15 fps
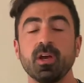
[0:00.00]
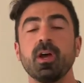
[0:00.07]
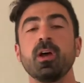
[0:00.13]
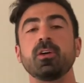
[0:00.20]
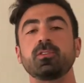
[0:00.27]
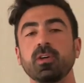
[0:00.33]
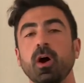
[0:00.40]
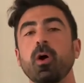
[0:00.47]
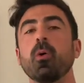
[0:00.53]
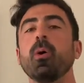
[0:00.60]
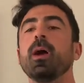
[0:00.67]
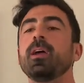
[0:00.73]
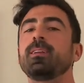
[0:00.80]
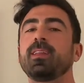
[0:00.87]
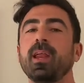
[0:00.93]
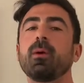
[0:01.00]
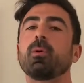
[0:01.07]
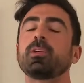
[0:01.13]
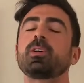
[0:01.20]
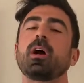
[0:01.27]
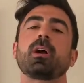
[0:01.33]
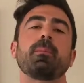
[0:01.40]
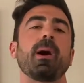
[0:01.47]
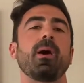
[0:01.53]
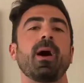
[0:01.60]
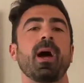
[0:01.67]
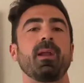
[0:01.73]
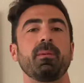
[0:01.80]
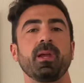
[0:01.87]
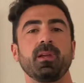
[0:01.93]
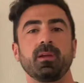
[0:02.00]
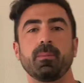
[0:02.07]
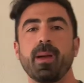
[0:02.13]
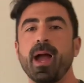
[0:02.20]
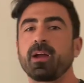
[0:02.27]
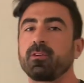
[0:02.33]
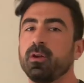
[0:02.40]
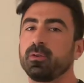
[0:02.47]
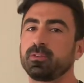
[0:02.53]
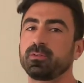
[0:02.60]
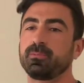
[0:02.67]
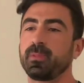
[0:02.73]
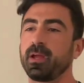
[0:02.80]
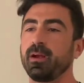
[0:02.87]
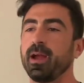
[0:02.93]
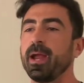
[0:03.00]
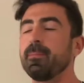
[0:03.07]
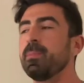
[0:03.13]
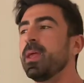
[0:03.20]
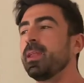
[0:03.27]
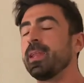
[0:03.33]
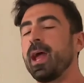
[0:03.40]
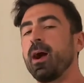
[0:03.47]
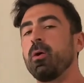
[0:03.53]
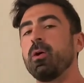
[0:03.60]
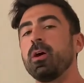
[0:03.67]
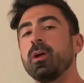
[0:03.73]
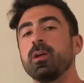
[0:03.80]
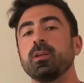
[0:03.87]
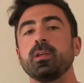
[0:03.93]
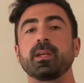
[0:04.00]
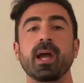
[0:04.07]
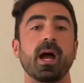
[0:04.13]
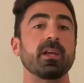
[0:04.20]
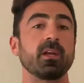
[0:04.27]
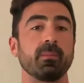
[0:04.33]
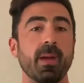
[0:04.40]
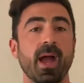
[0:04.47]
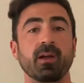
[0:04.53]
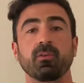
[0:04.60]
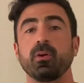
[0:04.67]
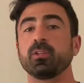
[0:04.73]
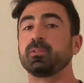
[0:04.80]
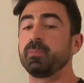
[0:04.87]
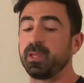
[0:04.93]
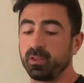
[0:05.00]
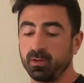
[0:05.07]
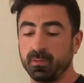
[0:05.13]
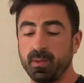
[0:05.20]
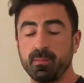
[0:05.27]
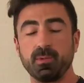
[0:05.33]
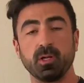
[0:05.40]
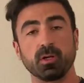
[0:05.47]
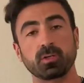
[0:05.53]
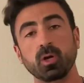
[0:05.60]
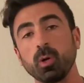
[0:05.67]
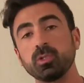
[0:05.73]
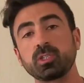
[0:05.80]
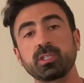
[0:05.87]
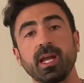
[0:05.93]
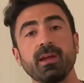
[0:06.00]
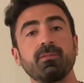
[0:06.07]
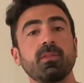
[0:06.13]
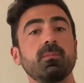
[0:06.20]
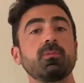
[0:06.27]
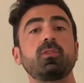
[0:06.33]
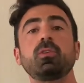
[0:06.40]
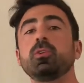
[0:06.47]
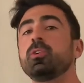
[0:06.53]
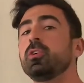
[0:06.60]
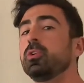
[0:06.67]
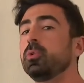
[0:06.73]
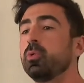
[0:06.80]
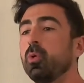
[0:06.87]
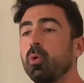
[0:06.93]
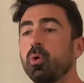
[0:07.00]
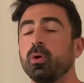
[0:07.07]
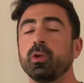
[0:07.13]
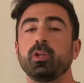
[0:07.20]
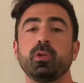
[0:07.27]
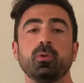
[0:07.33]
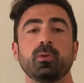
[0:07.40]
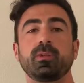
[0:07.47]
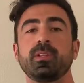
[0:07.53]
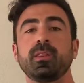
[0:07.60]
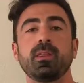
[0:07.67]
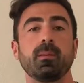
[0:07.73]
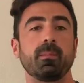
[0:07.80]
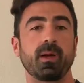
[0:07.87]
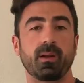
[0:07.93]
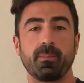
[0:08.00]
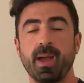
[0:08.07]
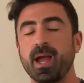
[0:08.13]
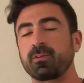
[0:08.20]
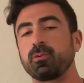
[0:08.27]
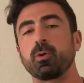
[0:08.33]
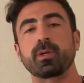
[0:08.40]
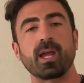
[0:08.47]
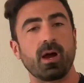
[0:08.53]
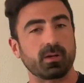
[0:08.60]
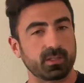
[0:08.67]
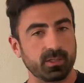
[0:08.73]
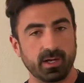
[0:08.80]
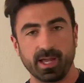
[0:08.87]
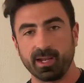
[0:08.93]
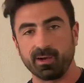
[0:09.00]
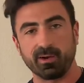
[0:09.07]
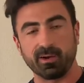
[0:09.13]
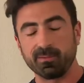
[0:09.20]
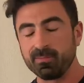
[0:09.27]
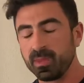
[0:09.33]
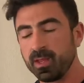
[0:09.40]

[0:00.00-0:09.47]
So today we're talking about how to hit your macros. All right. Now you got your macros. Either maybe your coach gave them to you or you did them on a macro calculator.